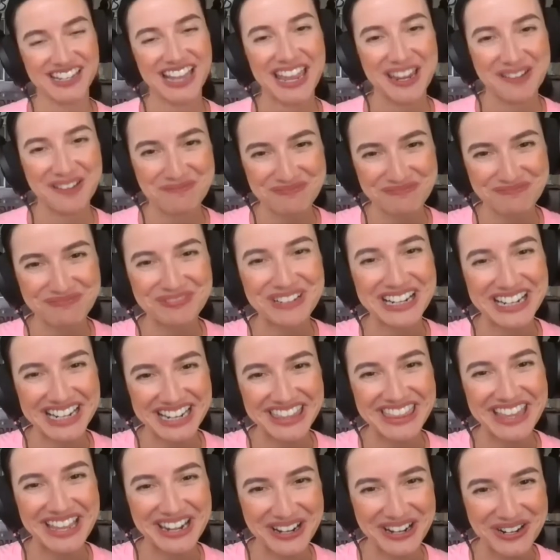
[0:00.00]
okay.
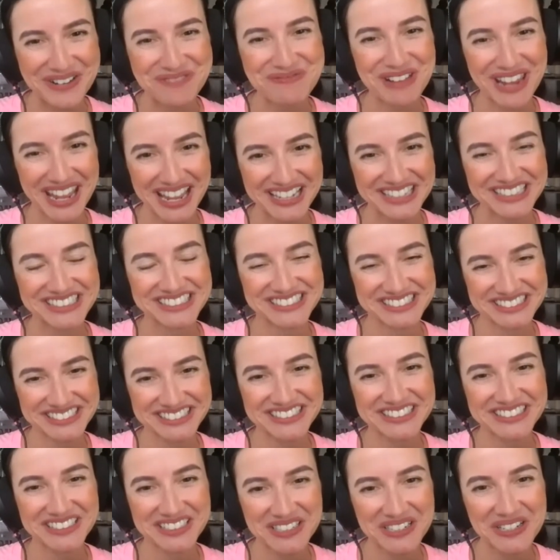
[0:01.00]
the gaps up, diet yeah. we
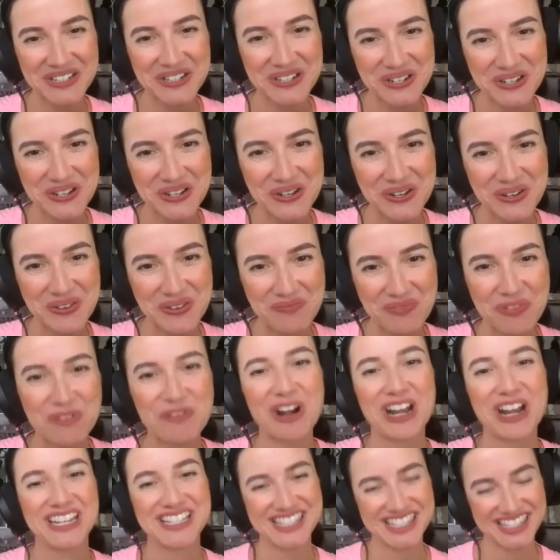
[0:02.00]
use meat stock.
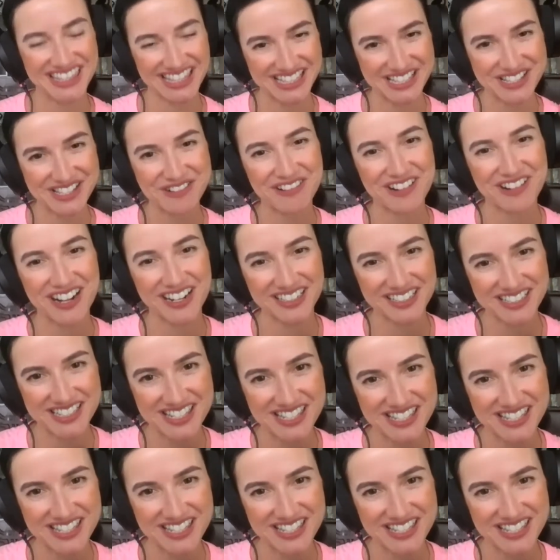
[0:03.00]
Right. There's a difference